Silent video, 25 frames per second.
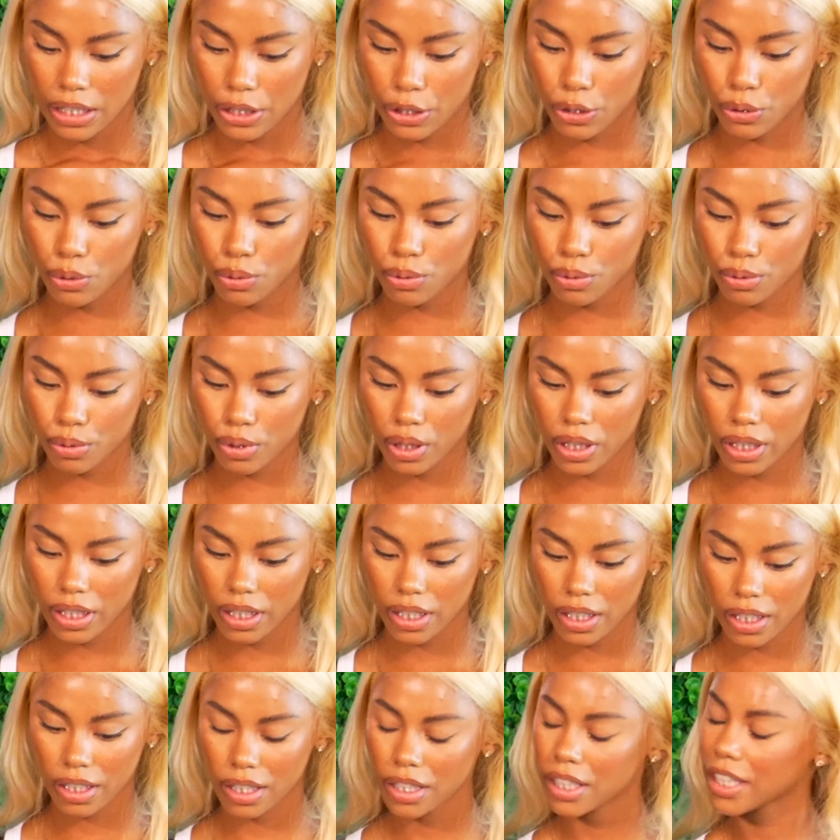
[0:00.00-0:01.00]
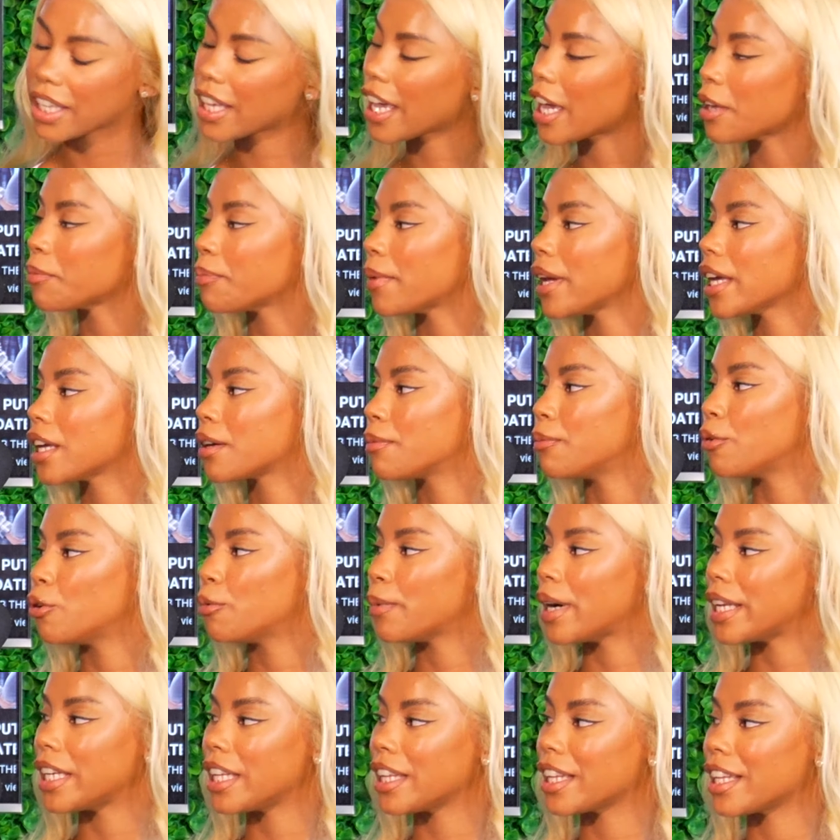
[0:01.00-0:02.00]
you can make more
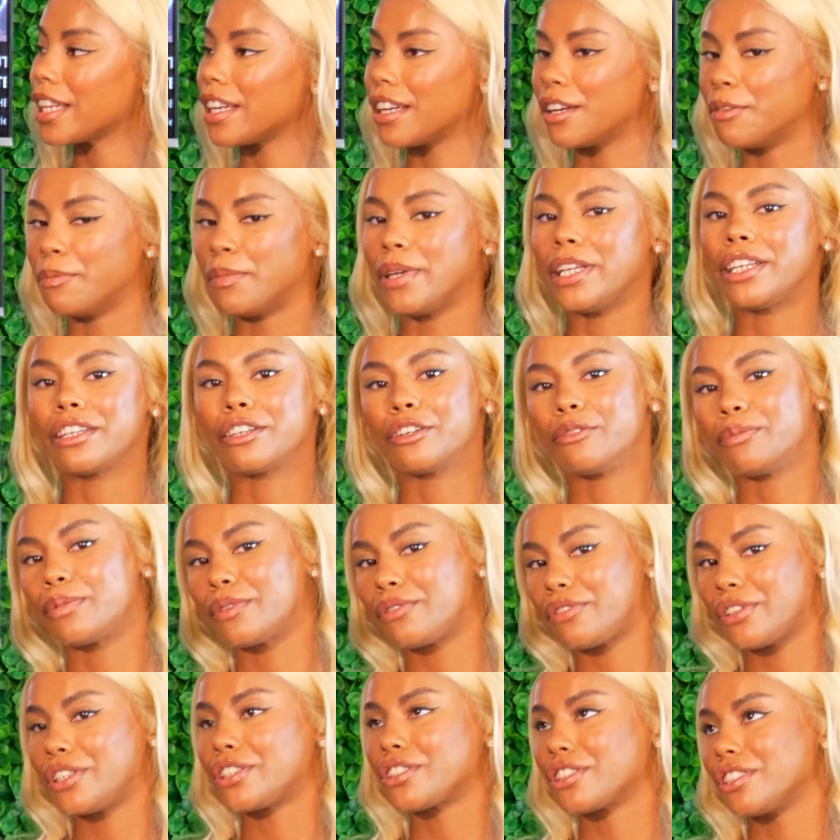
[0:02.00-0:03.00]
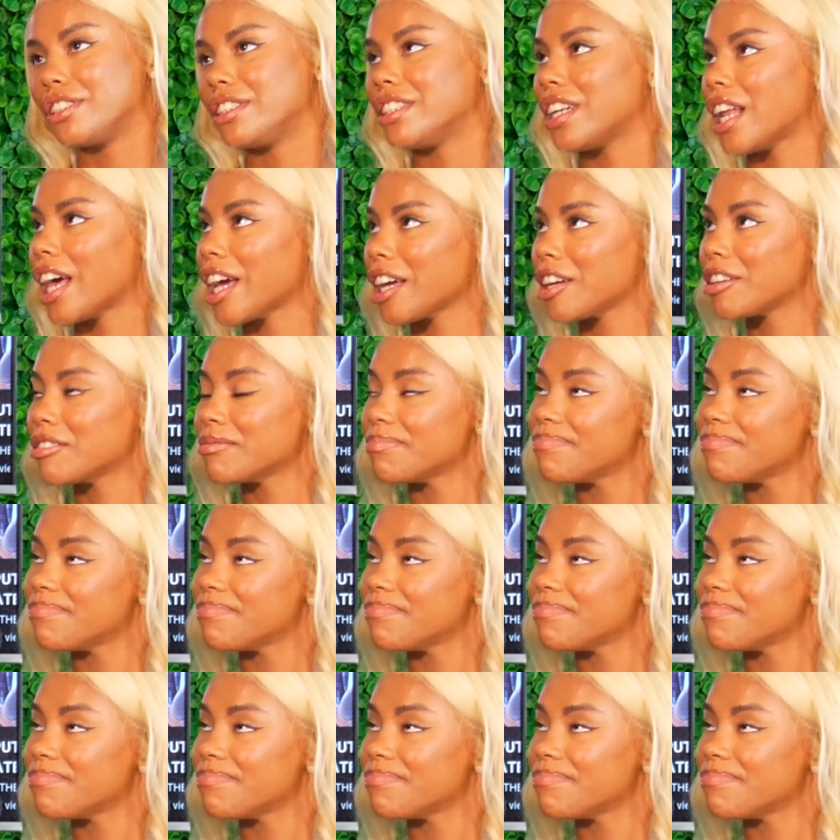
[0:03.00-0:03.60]
money than a medical profession in like